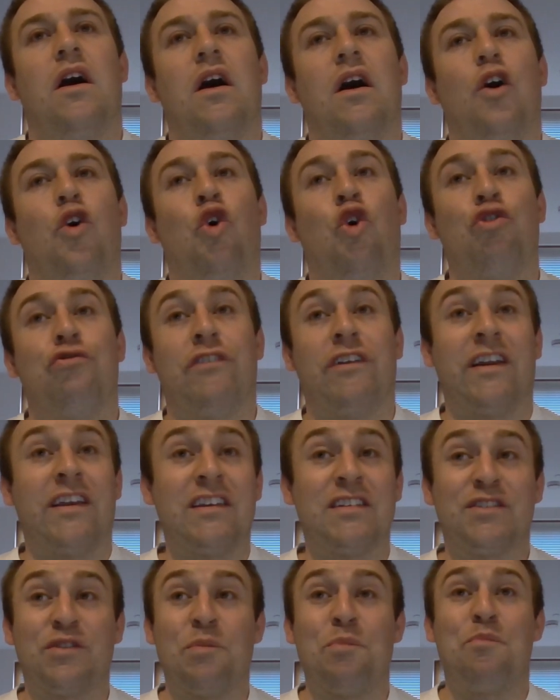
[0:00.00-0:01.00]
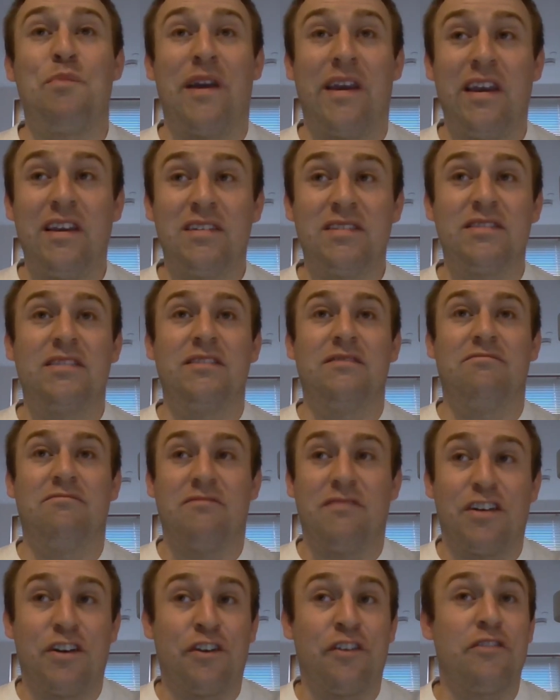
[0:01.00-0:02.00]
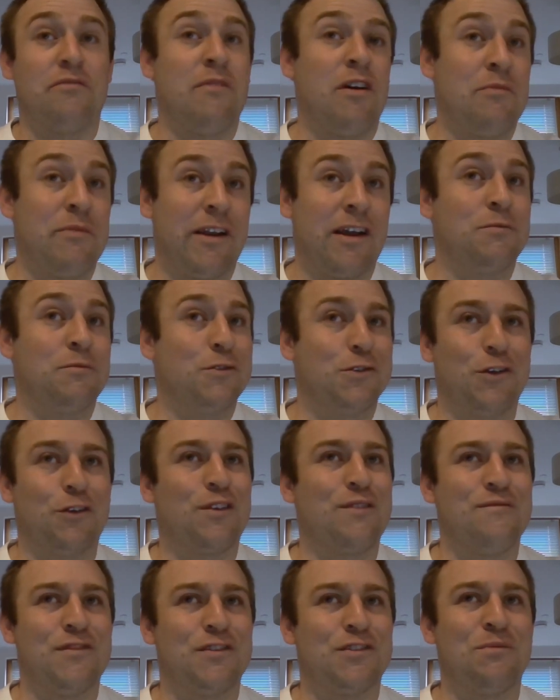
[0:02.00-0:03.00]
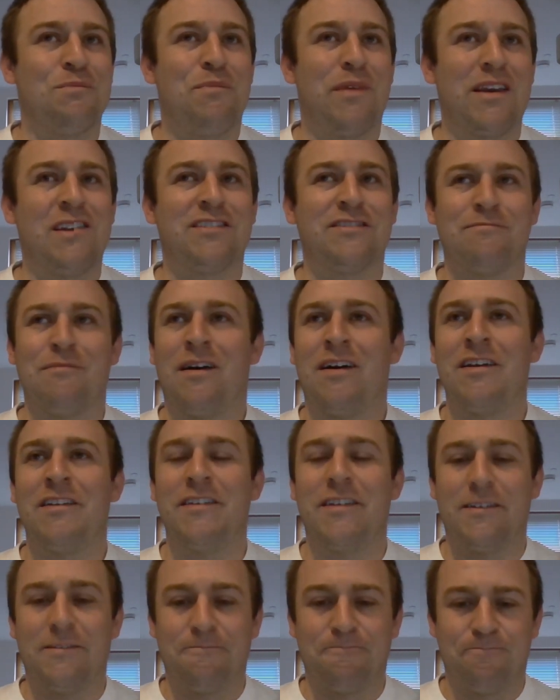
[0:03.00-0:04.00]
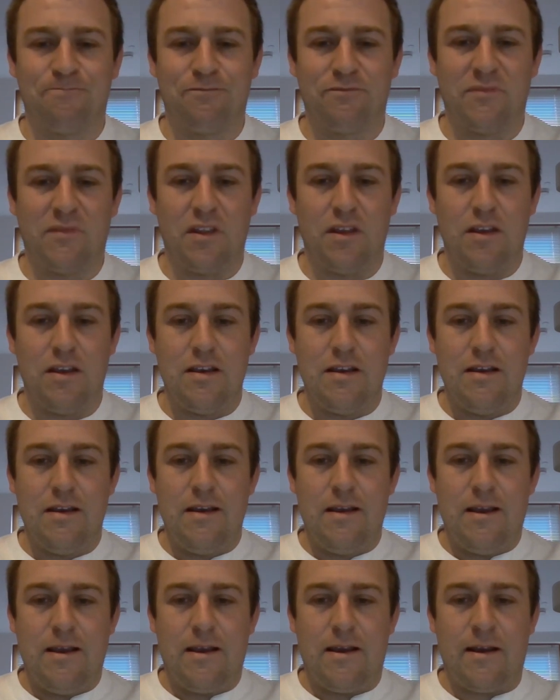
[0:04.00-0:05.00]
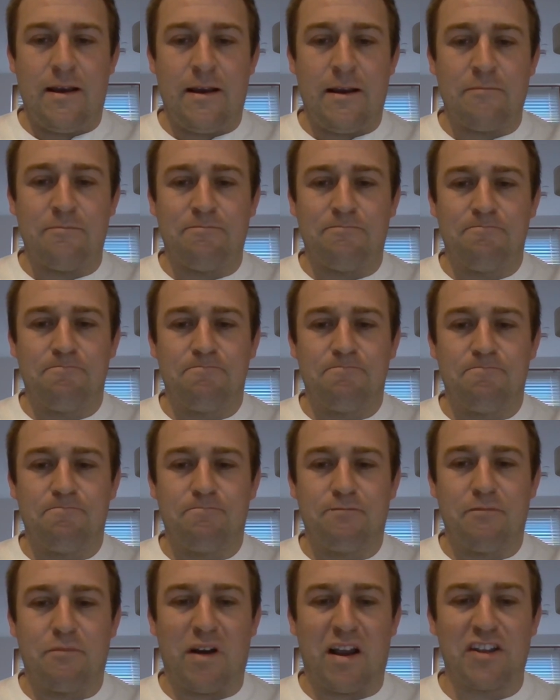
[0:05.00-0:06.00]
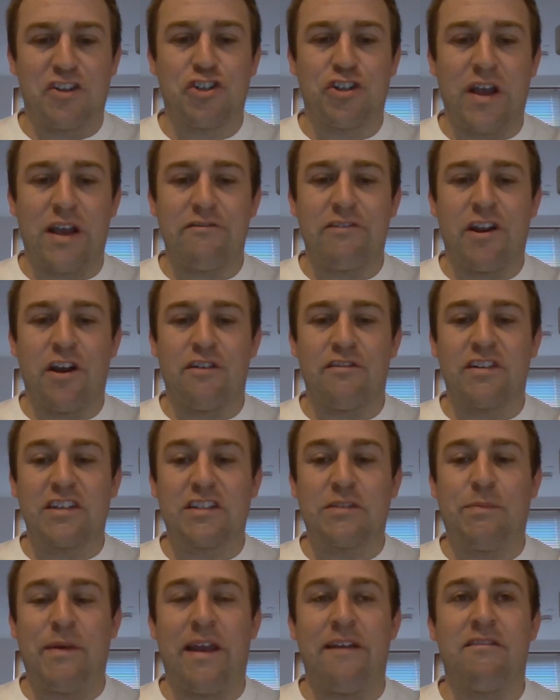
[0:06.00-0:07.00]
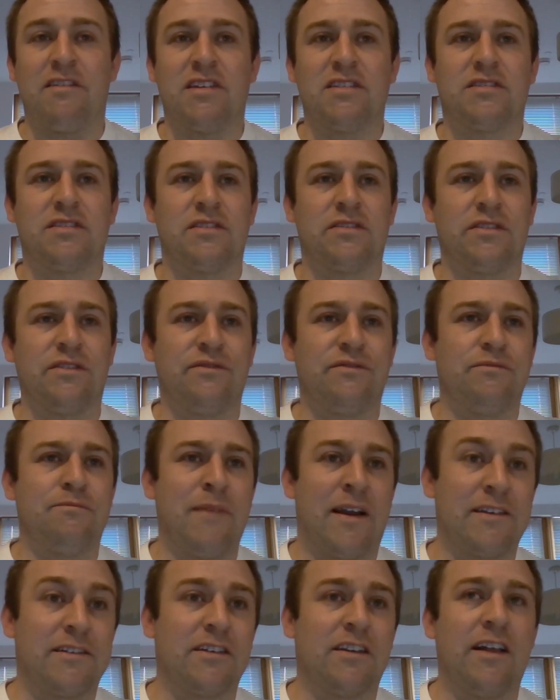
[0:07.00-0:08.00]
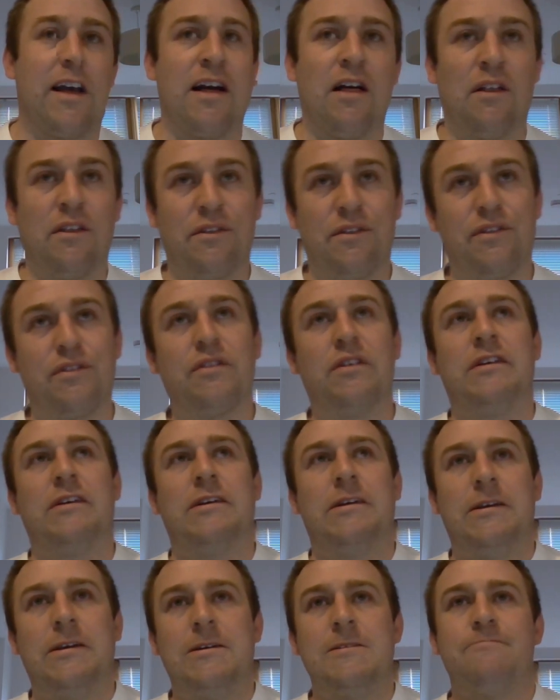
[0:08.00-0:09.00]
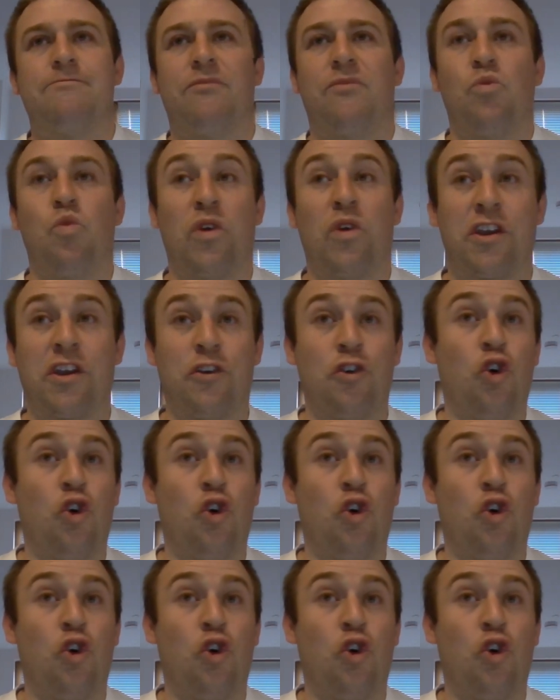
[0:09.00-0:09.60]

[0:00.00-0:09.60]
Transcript: or at least some peace. And at the moment, I'm just looking for some peace of mind. By sharing our experiences of mental health, we can